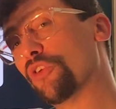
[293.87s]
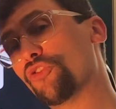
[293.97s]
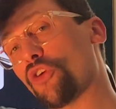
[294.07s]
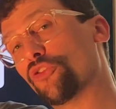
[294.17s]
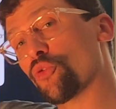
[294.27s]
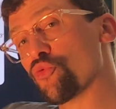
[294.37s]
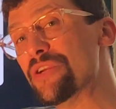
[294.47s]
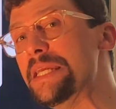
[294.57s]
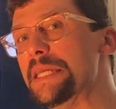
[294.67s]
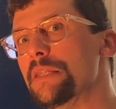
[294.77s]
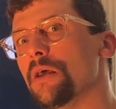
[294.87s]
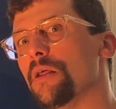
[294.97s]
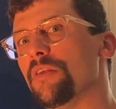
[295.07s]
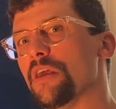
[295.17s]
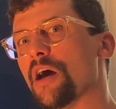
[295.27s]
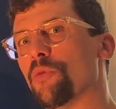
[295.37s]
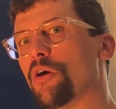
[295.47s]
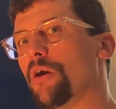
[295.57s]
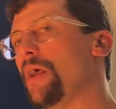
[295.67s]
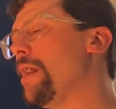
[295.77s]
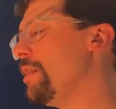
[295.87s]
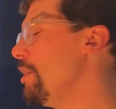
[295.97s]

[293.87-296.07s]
going to start to read the mRNA